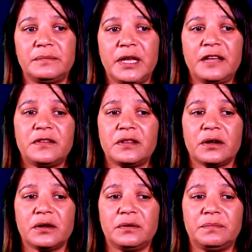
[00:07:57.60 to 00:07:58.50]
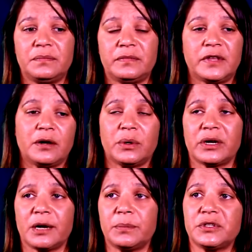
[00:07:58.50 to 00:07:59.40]
even though there were a
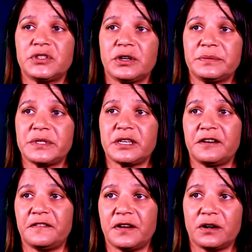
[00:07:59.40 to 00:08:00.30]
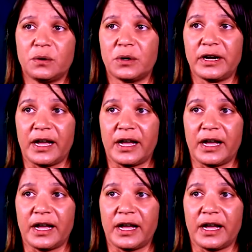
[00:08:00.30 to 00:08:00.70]
couple of times that I felt quite